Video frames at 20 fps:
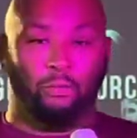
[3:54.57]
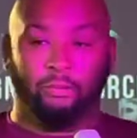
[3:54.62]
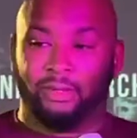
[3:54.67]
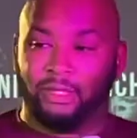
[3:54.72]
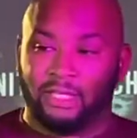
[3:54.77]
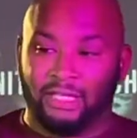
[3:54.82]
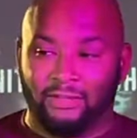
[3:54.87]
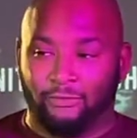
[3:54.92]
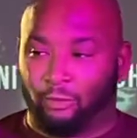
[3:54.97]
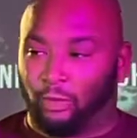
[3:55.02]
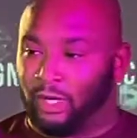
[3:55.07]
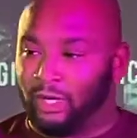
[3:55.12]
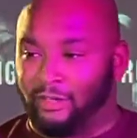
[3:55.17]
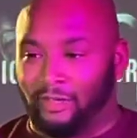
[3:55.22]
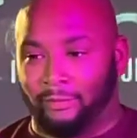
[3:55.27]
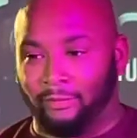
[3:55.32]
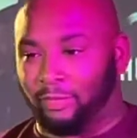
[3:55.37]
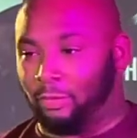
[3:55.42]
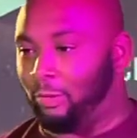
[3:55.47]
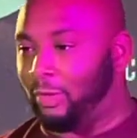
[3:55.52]
believe one of
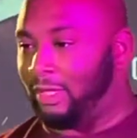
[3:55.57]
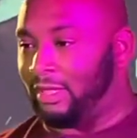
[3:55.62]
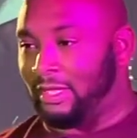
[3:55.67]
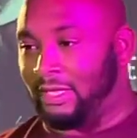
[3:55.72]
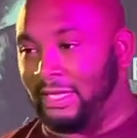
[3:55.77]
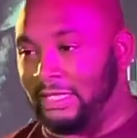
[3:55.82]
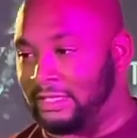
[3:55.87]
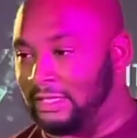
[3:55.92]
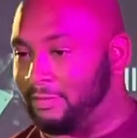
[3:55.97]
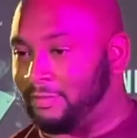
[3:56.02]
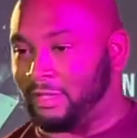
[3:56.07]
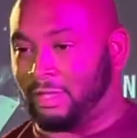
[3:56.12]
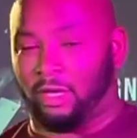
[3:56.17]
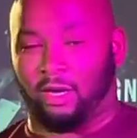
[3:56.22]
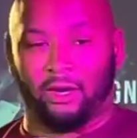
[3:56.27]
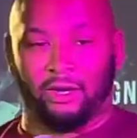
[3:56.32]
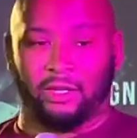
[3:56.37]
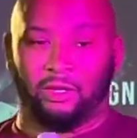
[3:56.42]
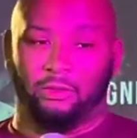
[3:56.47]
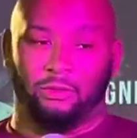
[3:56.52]
them three things, I'm
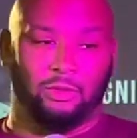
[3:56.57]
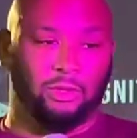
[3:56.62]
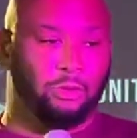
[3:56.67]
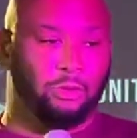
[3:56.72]
sorry, you